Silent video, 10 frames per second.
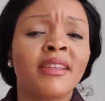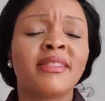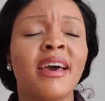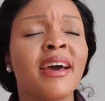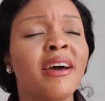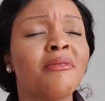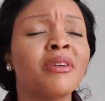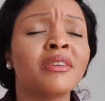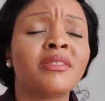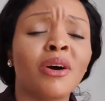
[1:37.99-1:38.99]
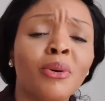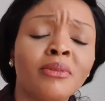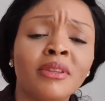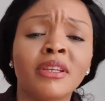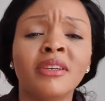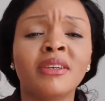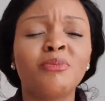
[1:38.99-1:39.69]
There is only